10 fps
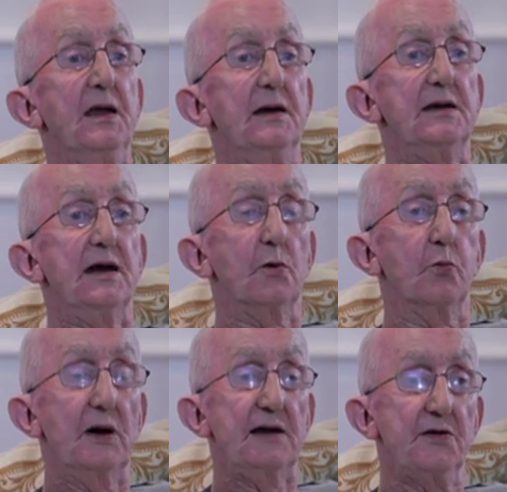Now,
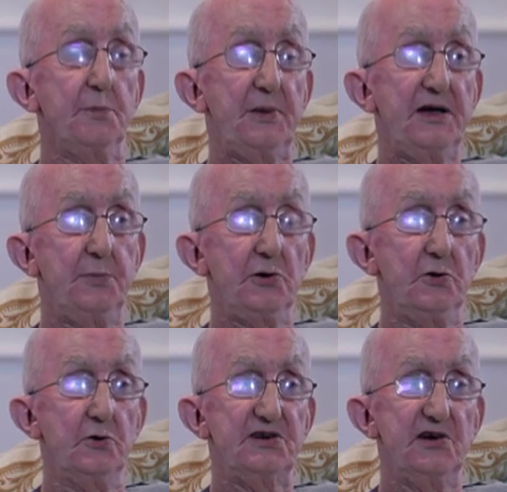one of the people
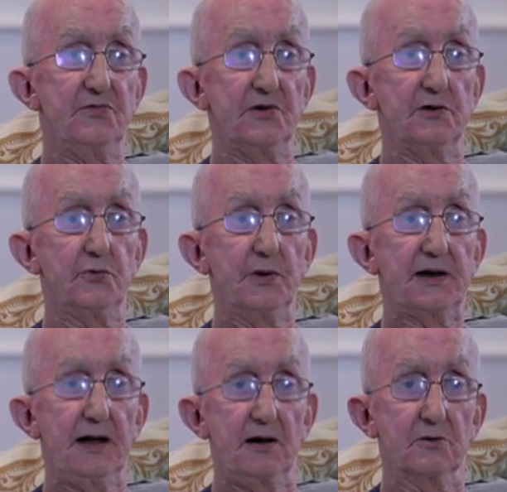who was involved with
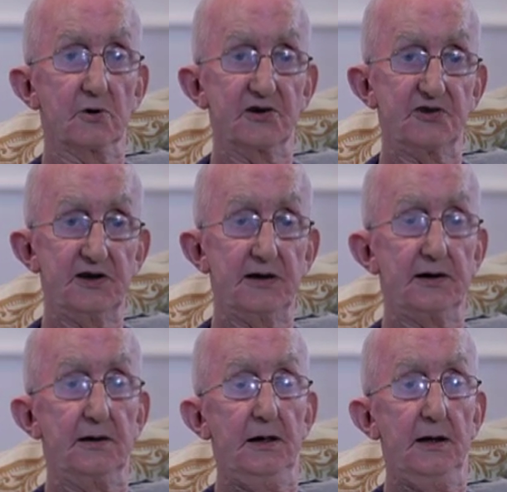Carol Kazir,
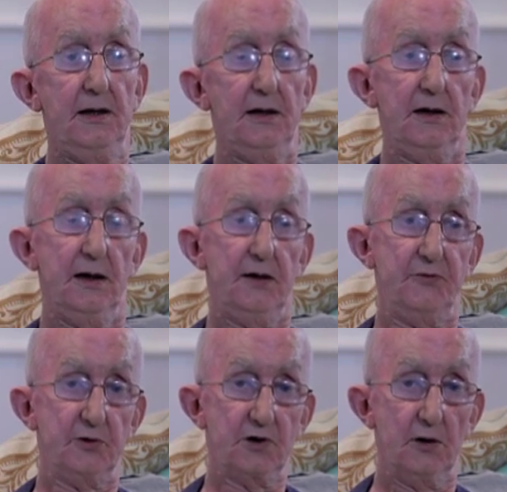if
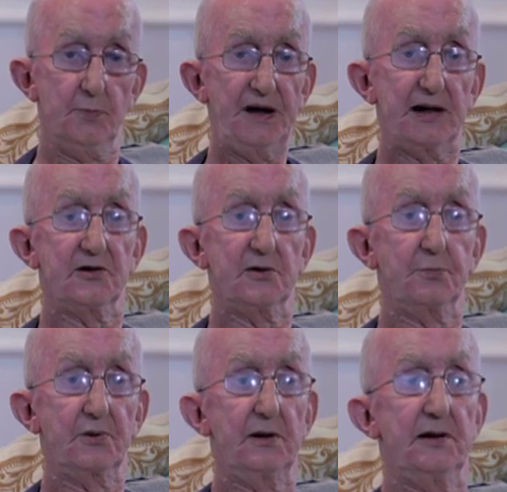you go back to
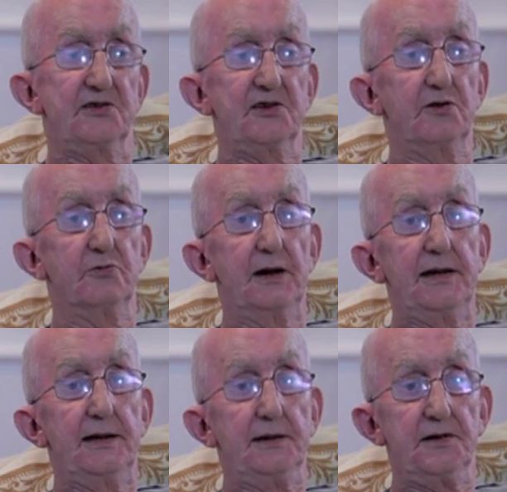prior to the
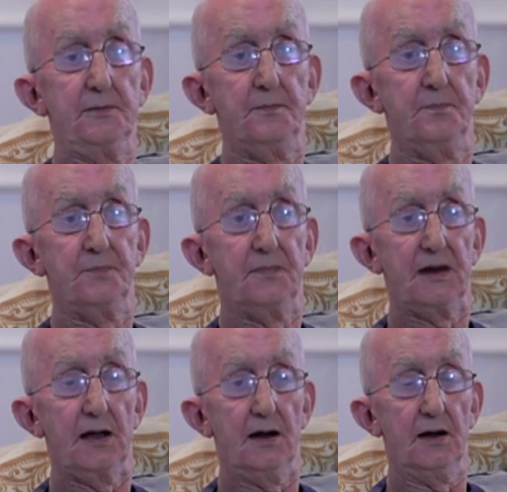raid,
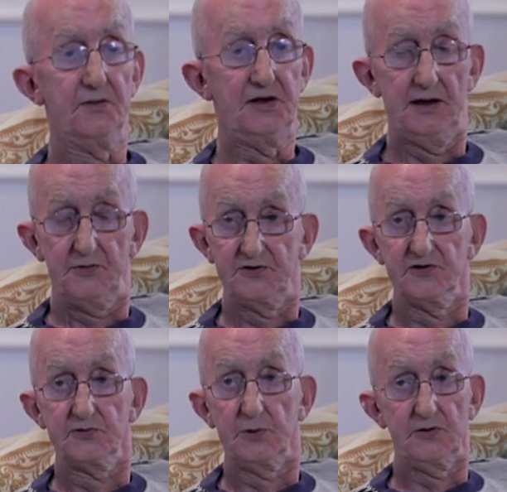the
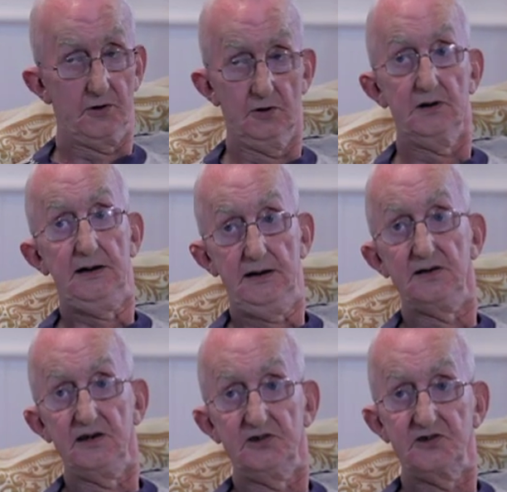evidence we've got, and
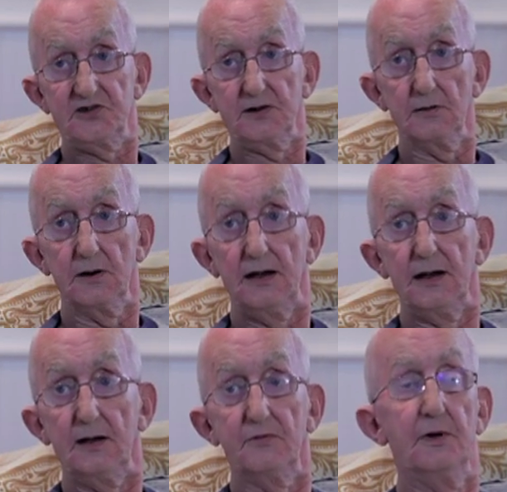indeed still have,